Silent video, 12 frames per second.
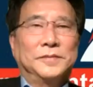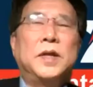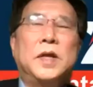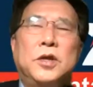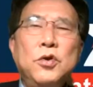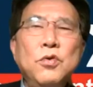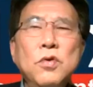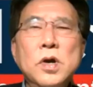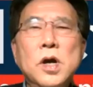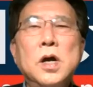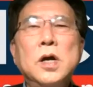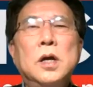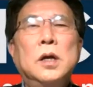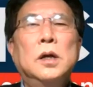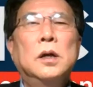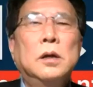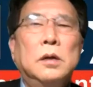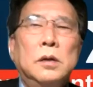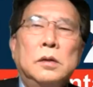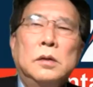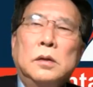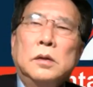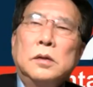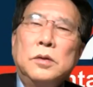But did you, uh,
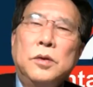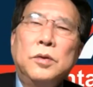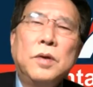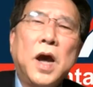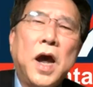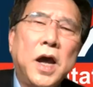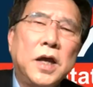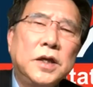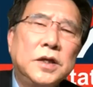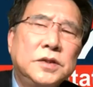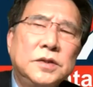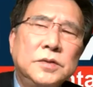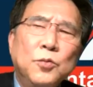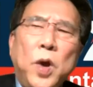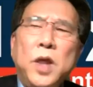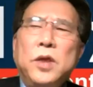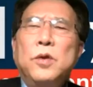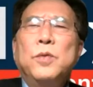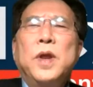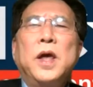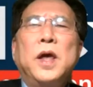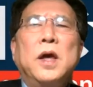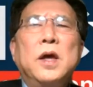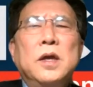you guys, when you
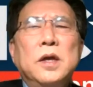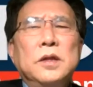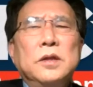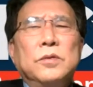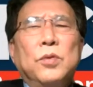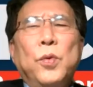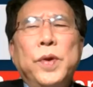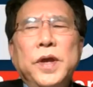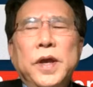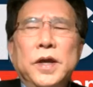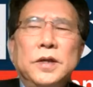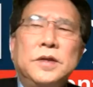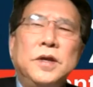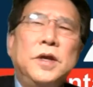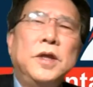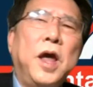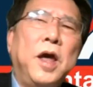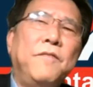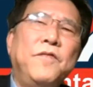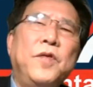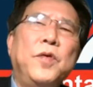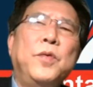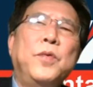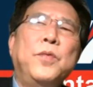there in 2018, have
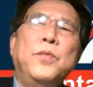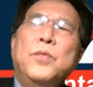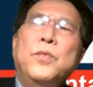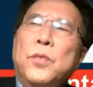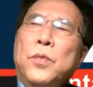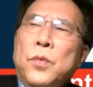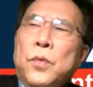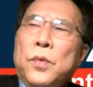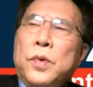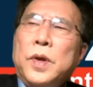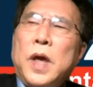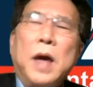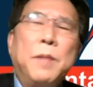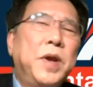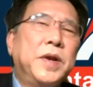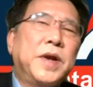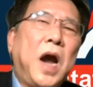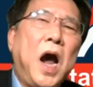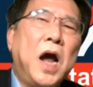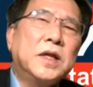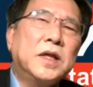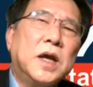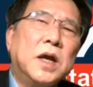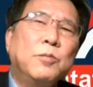you came in
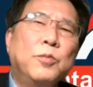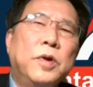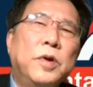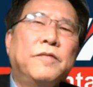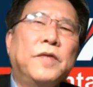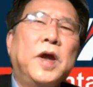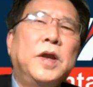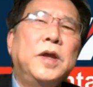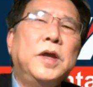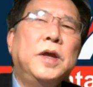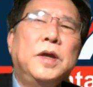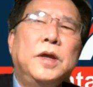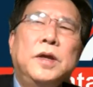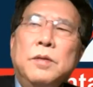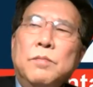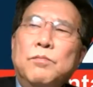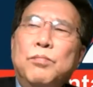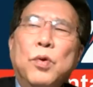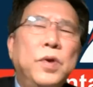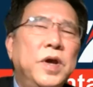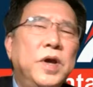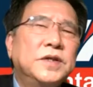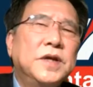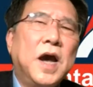contact with any
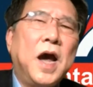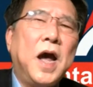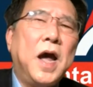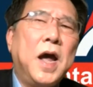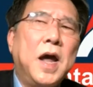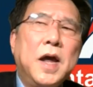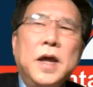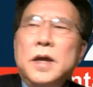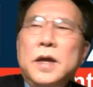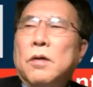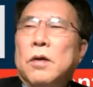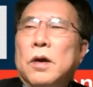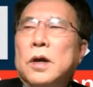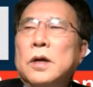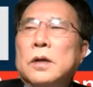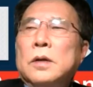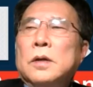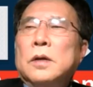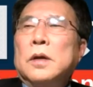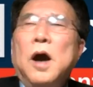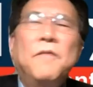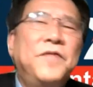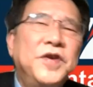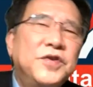police guy or
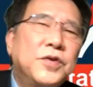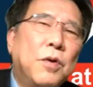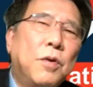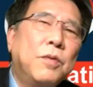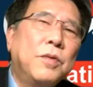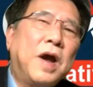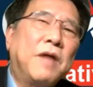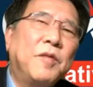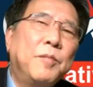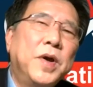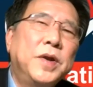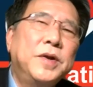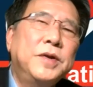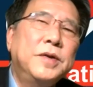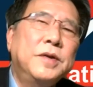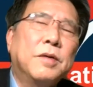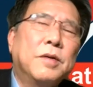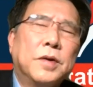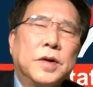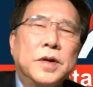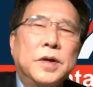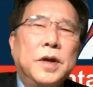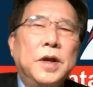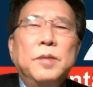official no. government
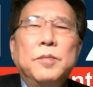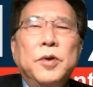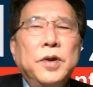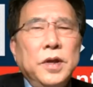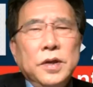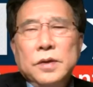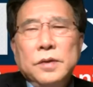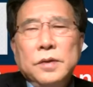or anybody?